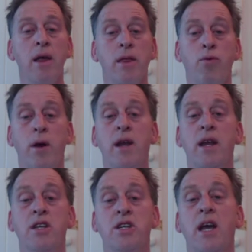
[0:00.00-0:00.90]

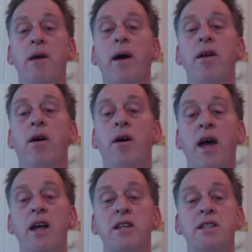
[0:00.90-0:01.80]
threatening checkmate on
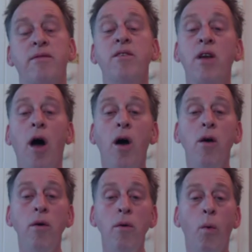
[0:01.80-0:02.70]
h7.
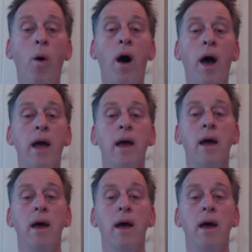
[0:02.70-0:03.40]
No. Why?